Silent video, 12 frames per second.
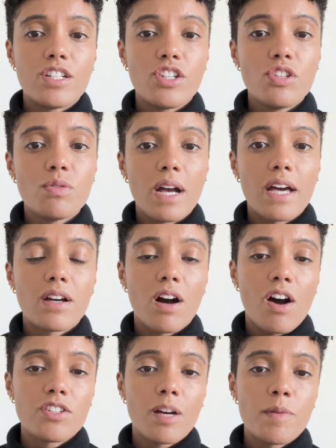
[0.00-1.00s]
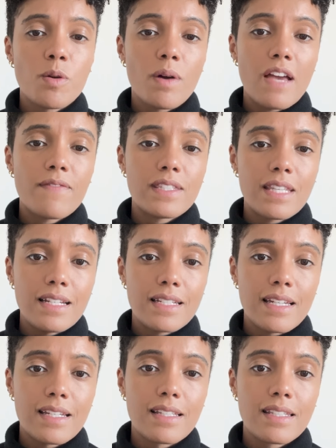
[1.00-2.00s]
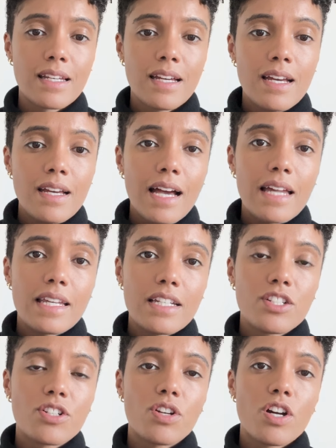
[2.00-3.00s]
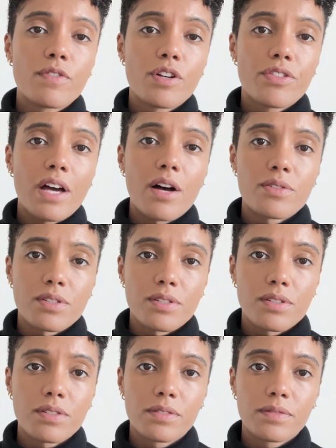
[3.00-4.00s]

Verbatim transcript: UNRWA facilities and injured over a thousand.